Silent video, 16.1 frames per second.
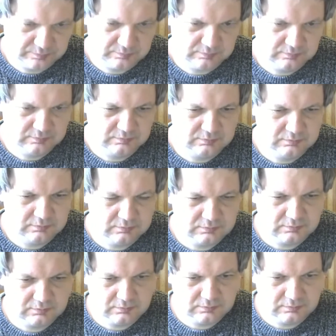
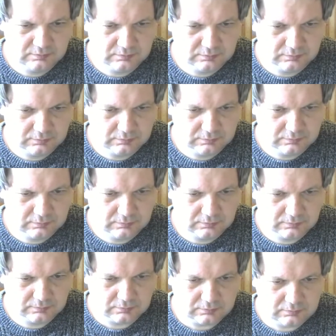
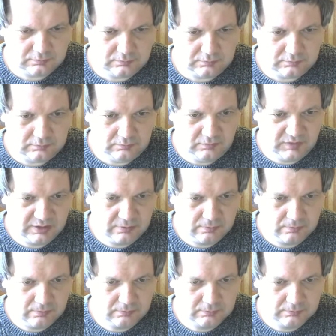
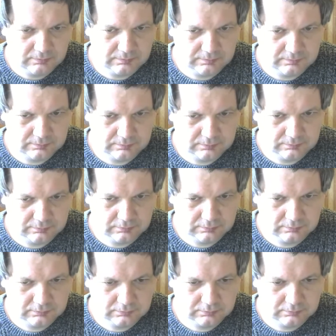
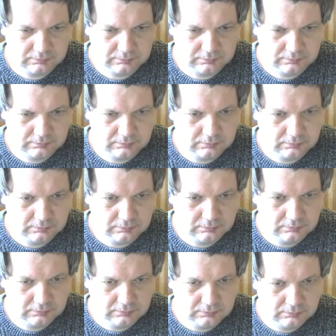
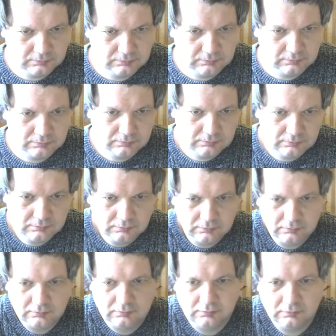
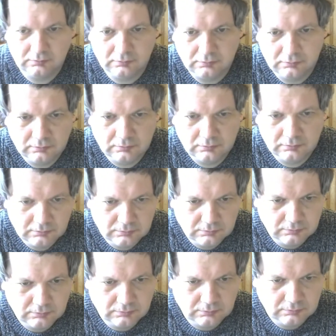Nobody speaks.